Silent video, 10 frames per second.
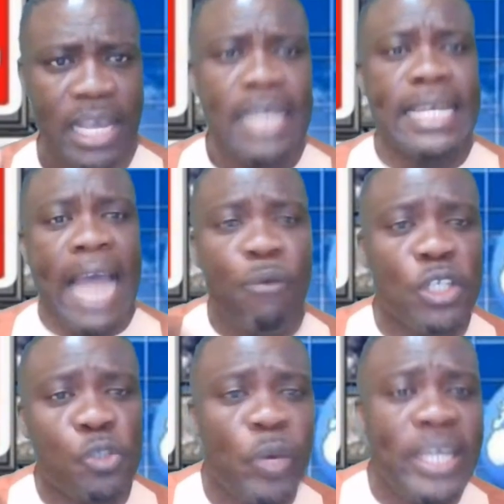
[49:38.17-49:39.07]
That
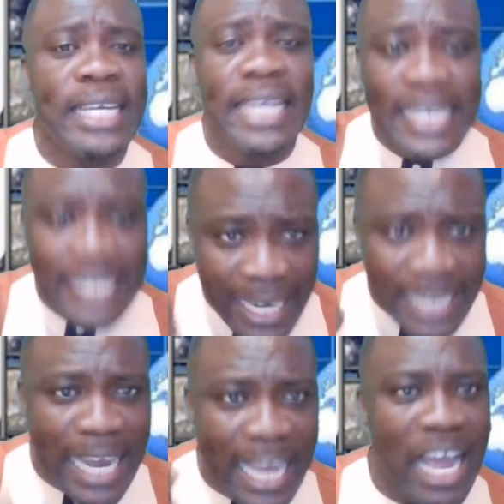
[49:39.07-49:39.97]
was when he did
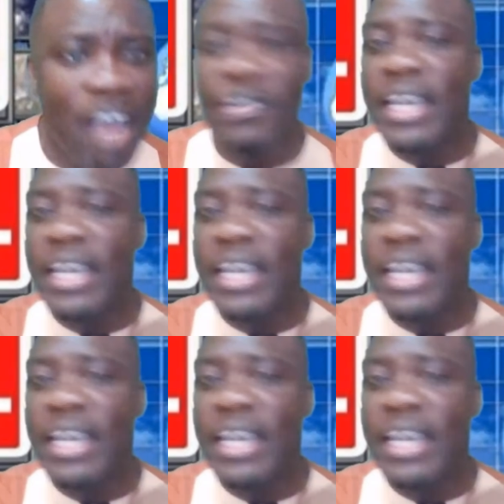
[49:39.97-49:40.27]
not have